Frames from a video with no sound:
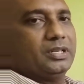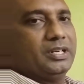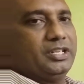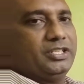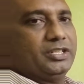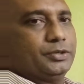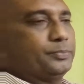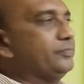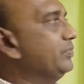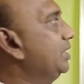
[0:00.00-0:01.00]
digit,
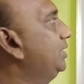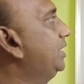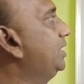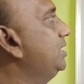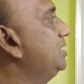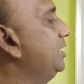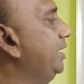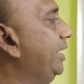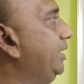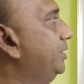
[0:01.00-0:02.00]
that is
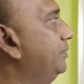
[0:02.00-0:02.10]
8.